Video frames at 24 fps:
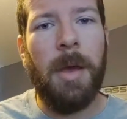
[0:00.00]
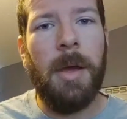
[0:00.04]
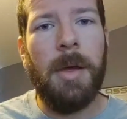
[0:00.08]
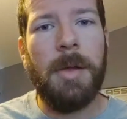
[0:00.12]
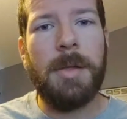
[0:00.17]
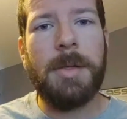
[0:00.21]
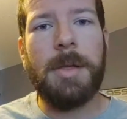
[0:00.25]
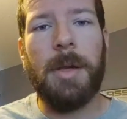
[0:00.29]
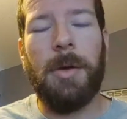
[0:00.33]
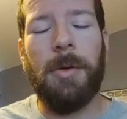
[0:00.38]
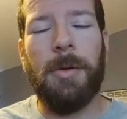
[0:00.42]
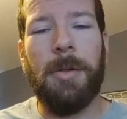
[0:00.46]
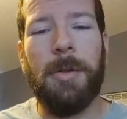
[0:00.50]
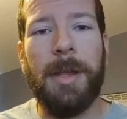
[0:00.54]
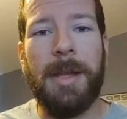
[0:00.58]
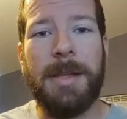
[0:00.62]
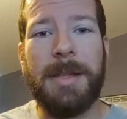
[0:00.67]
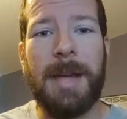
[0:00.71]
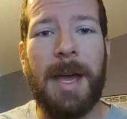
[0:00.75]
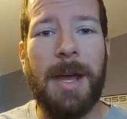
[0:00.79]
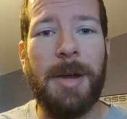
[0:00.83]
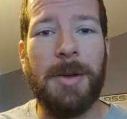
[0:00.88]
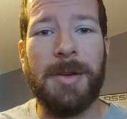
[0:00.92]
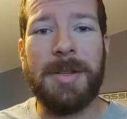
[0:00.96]
Oh. So the
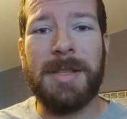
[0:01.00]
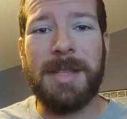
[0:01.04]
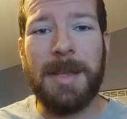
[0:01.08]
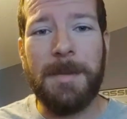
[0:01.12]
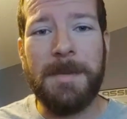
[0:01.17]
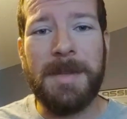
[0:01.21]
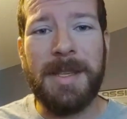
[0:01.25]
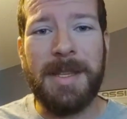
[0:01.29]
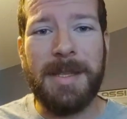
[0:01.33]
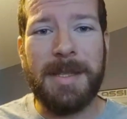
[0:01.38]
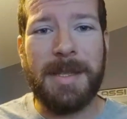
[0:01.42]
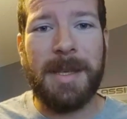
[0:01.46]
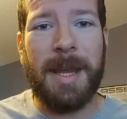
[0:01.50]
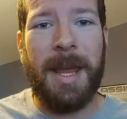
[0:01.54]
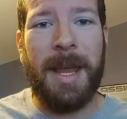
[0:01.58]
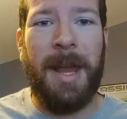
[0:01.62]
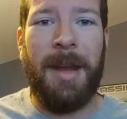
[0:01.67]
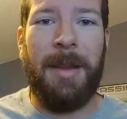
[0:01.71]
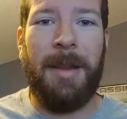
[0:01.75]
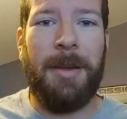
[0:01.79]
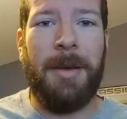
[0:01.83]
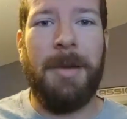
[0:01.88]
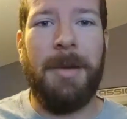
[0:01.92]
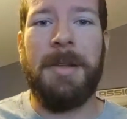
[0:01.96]
entire Simpsons
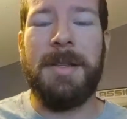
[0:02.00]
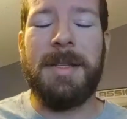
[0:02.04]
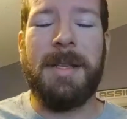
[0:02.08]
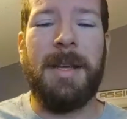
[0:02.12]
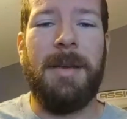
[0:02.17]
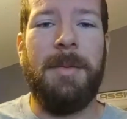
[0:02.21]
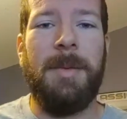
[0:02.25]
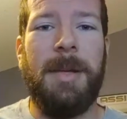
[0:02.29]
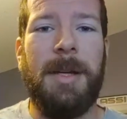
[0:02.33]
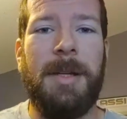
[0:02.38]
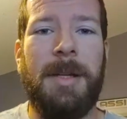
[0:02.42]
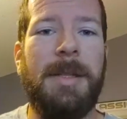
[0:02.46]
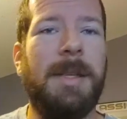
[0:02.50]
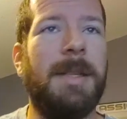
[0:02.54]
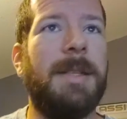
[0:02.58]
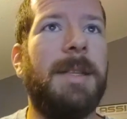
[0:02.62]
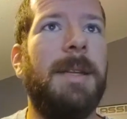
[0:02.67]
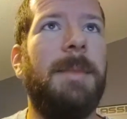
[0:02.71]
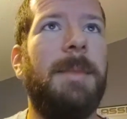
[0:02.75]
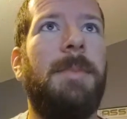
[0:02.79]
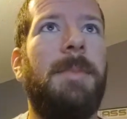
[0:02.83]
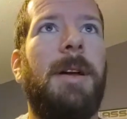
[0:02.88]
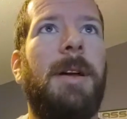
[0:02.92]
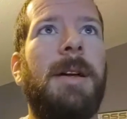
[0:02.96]
catalog is going to be on
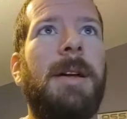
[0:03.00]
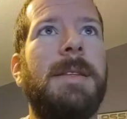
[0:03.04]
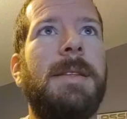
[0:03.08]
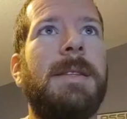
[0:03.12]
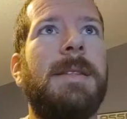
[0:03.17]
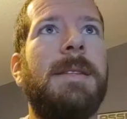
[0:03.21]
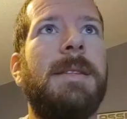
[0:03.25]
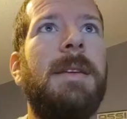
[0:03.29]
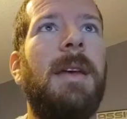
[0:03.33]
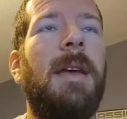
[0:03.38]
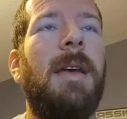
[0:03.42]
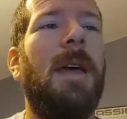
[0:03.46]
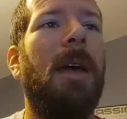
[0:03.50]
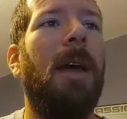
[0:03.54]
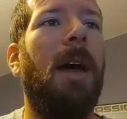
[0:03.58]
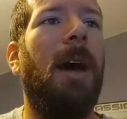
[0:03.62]
Disney Plus.